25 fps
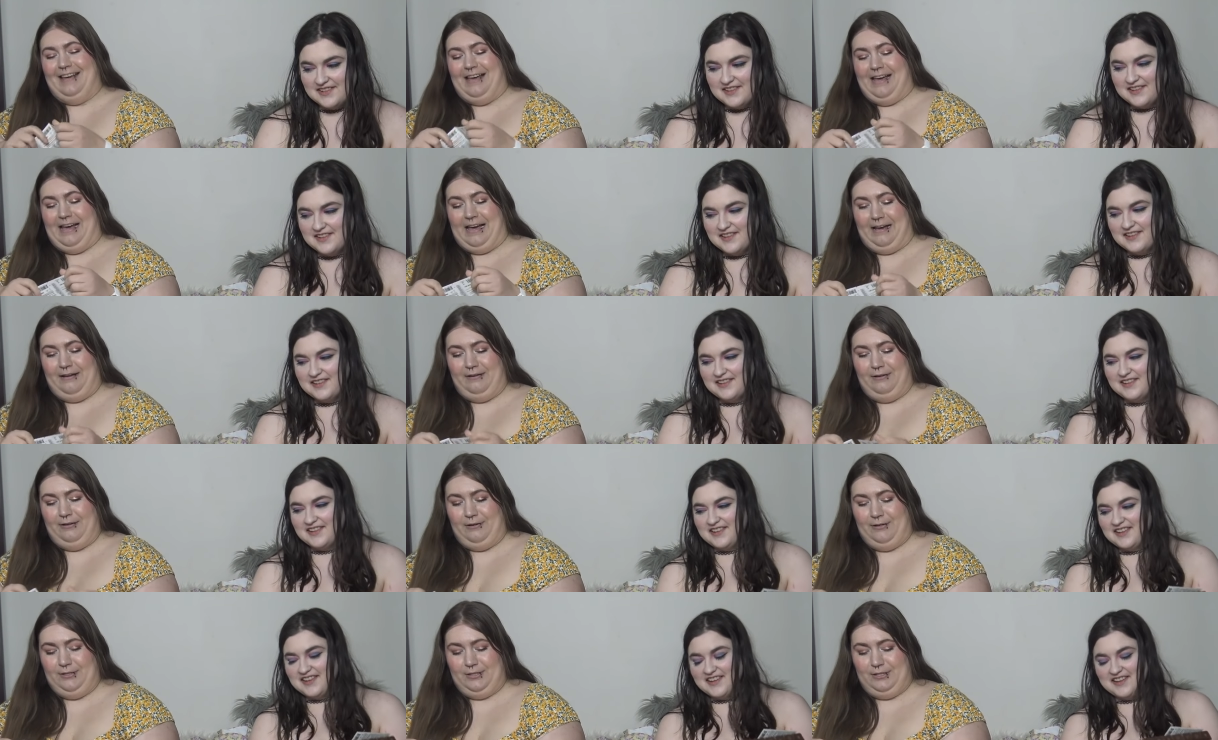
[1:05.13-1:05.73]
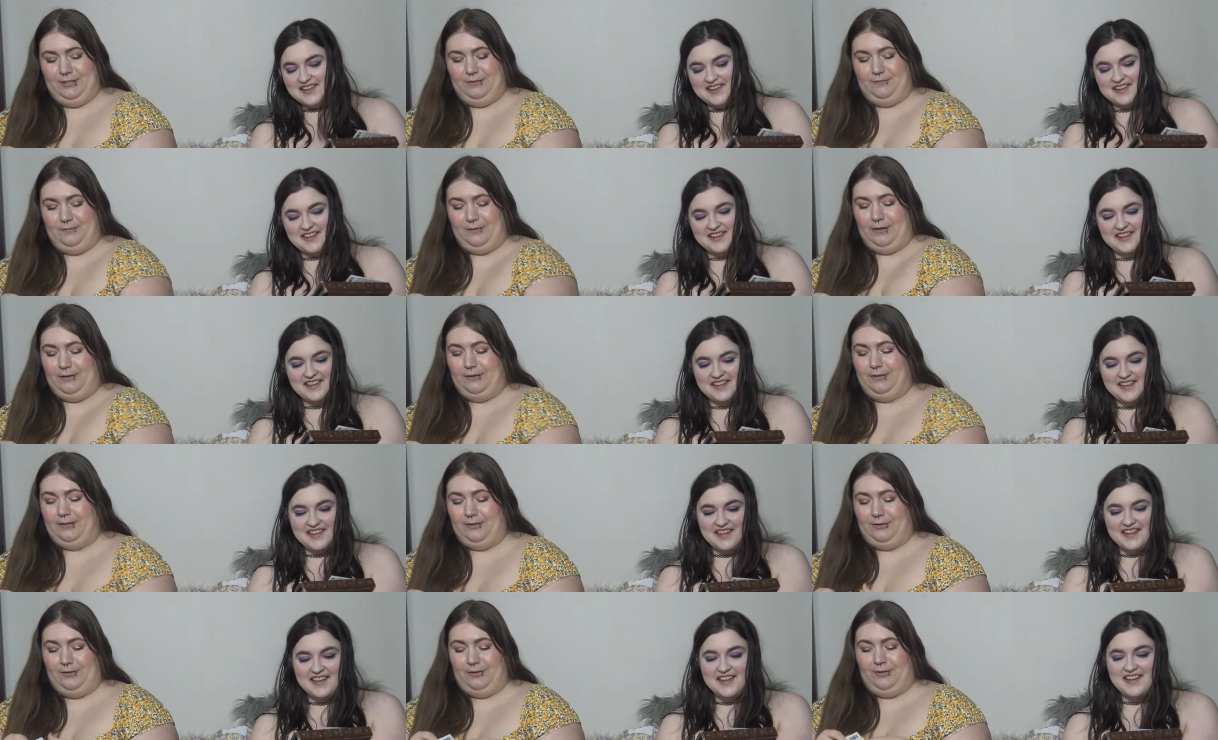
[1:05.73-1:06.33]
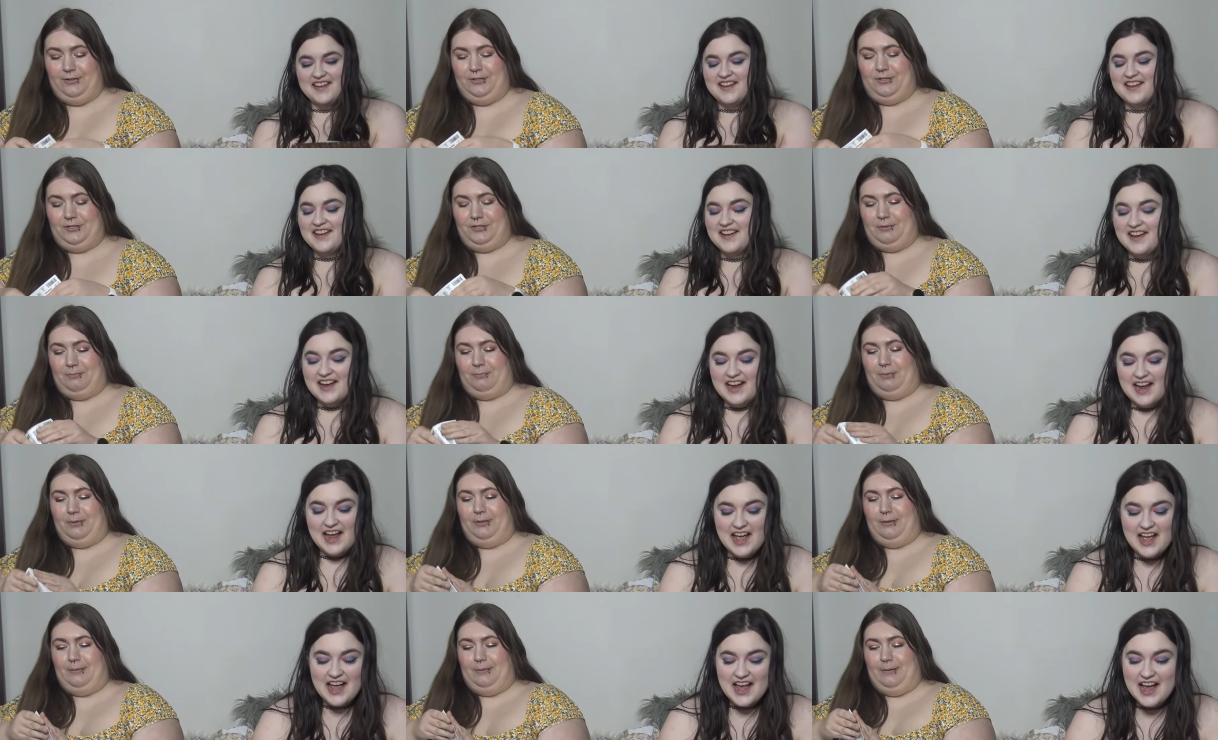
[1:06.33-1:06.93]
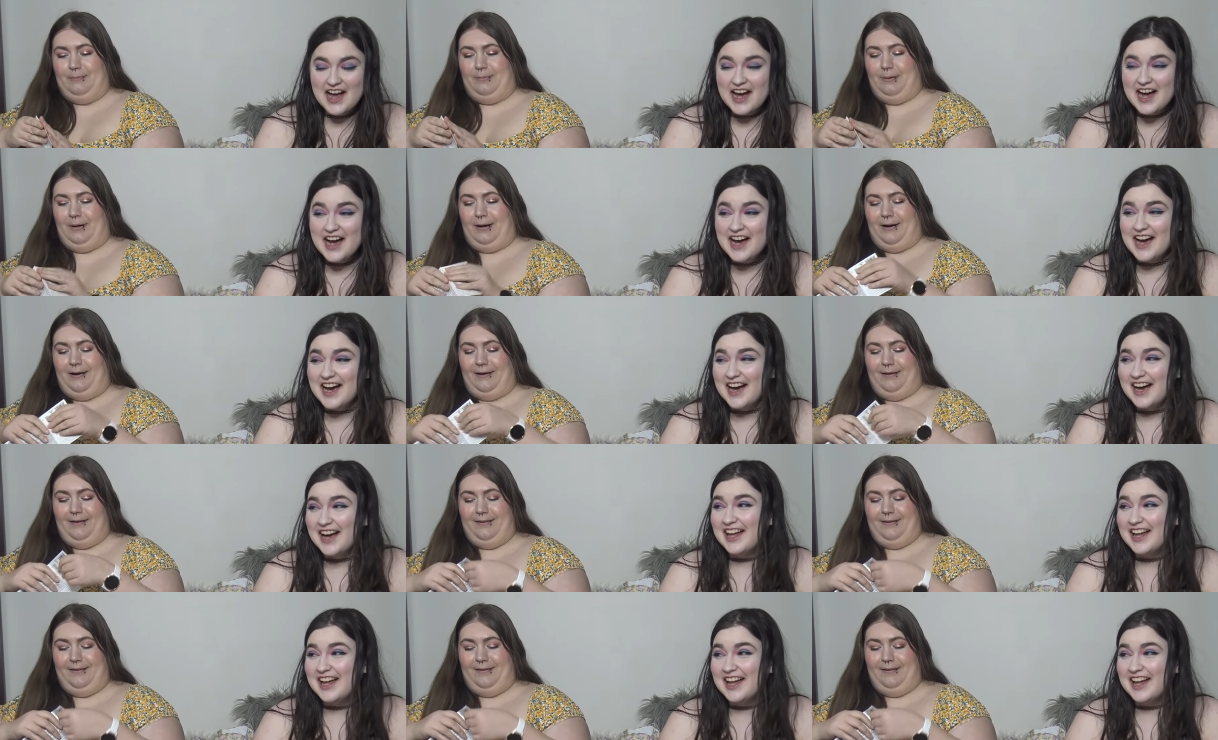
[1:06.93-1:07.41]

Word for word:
Speaker 1: I don't know. I just felt the urge to pull them apart.